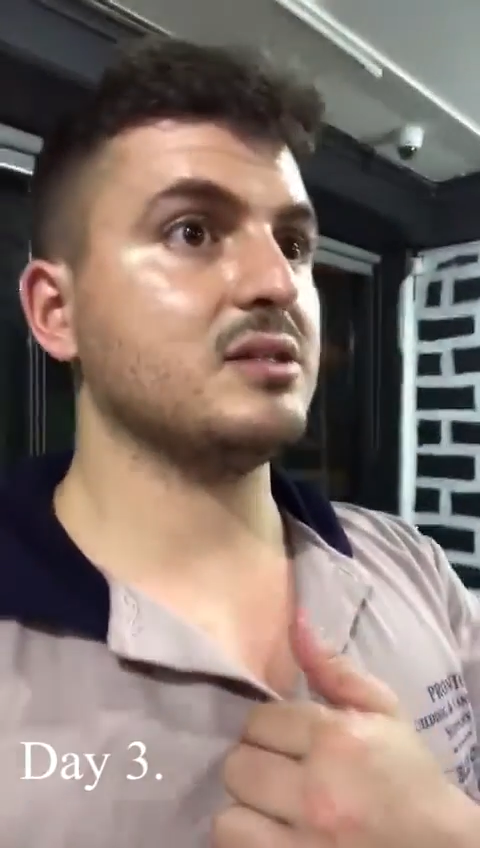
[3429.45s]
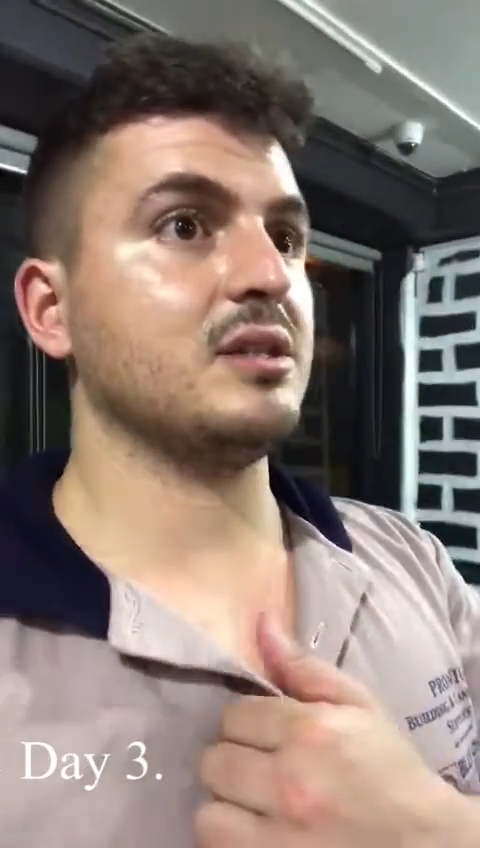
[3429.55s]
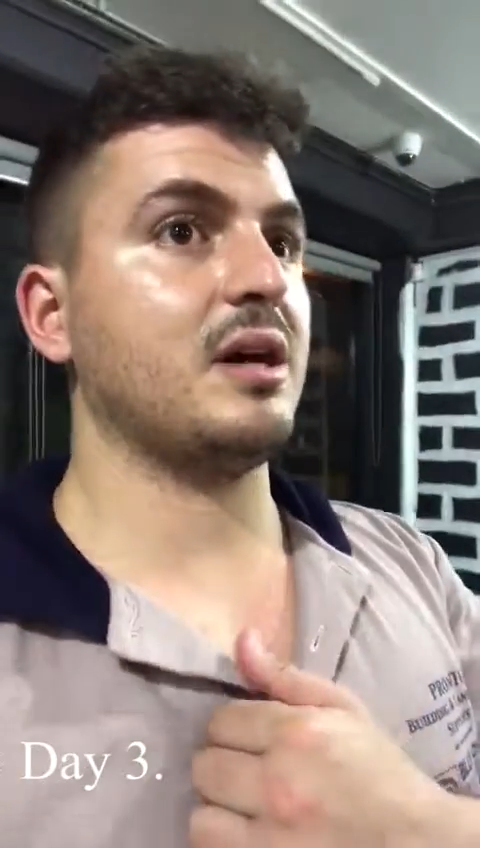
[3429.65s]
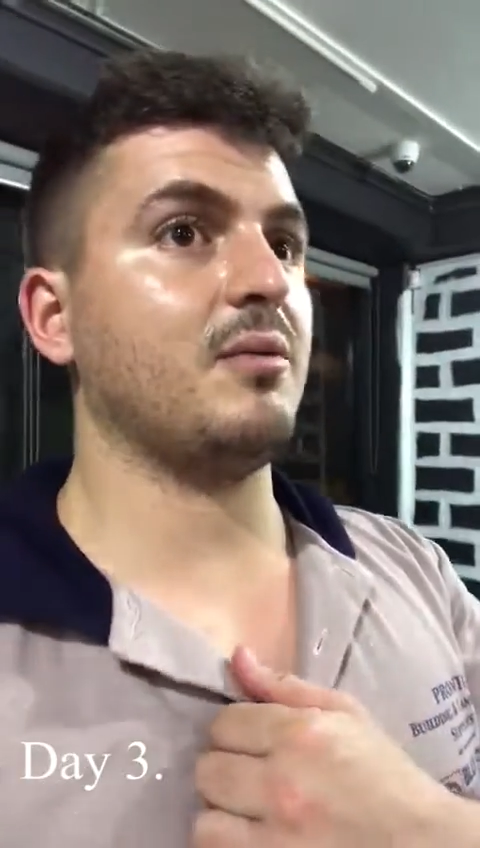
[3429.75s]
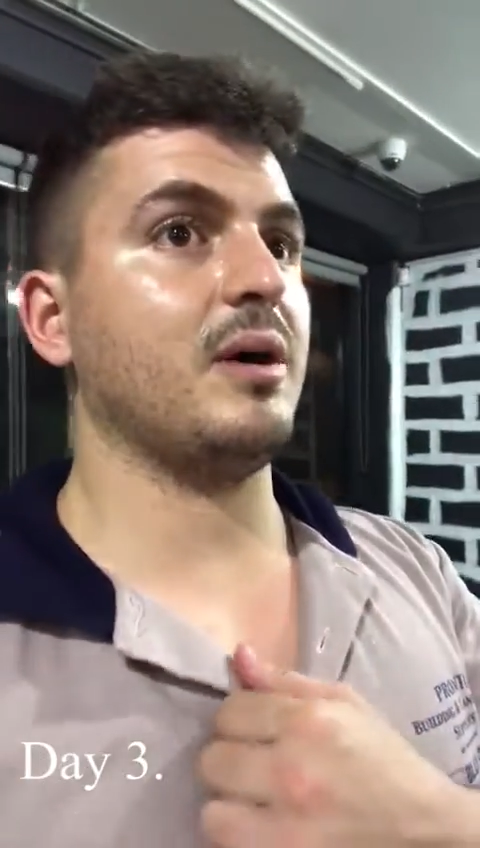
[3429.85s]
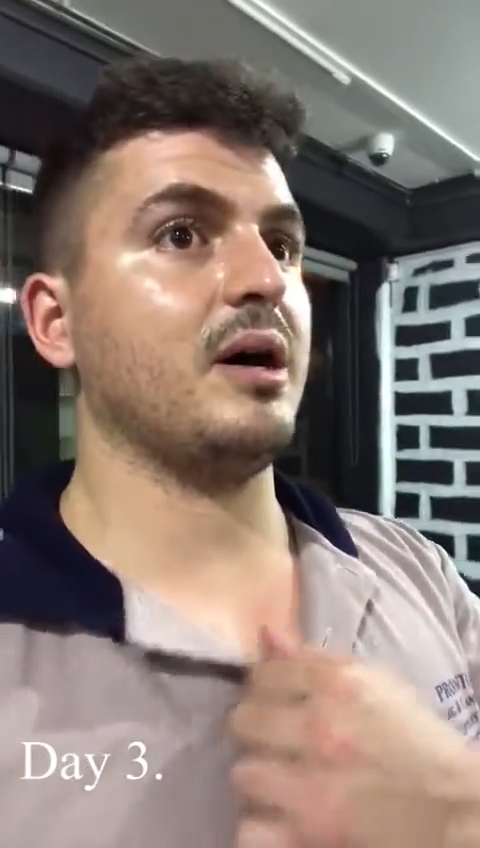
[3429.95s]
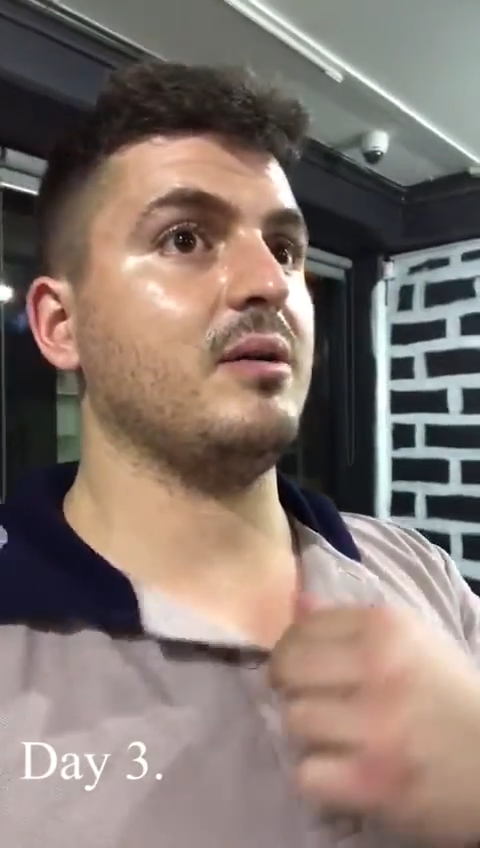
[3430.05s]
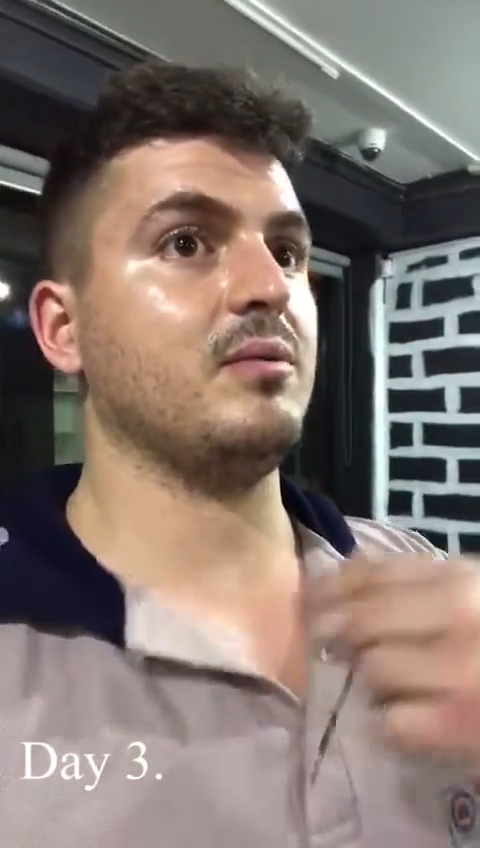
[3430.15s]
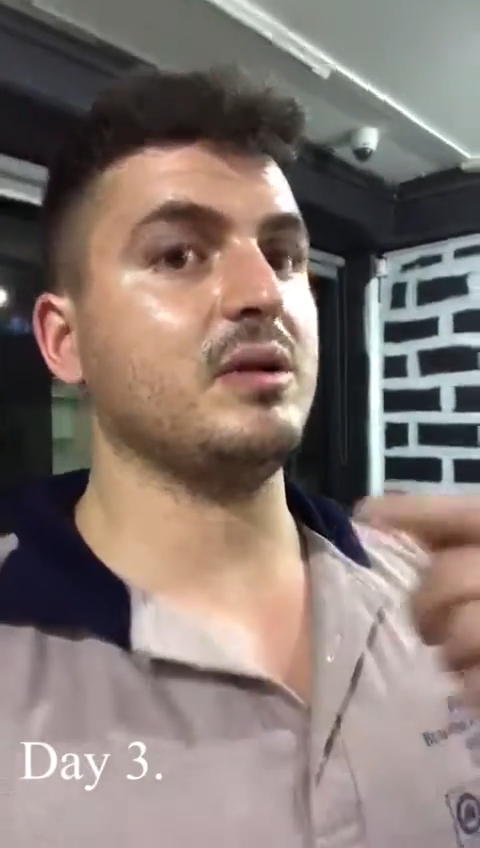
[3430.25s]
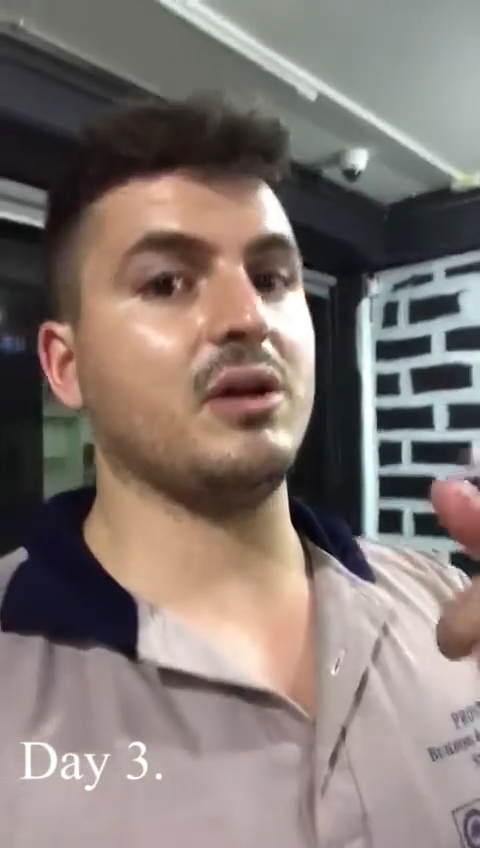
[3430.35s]
so that
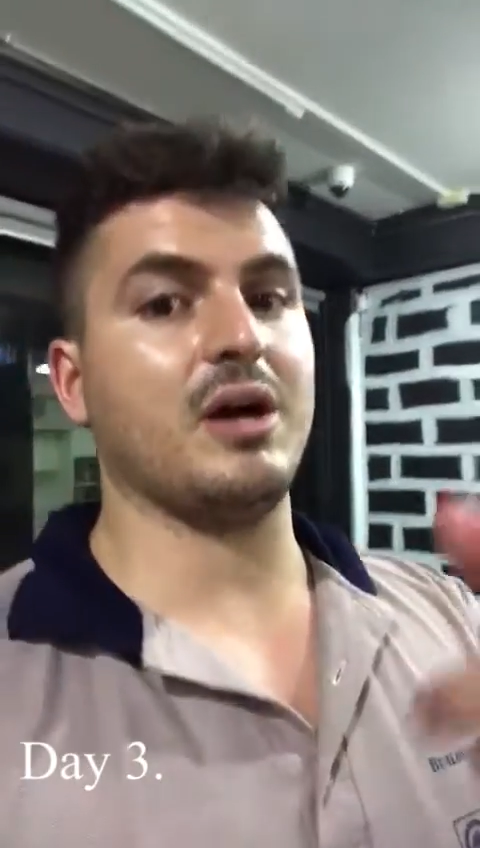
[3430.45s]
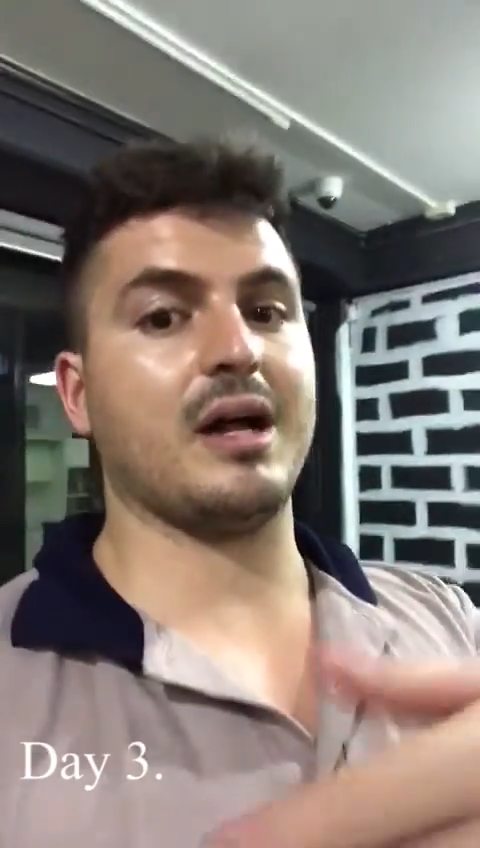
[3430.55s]
way we go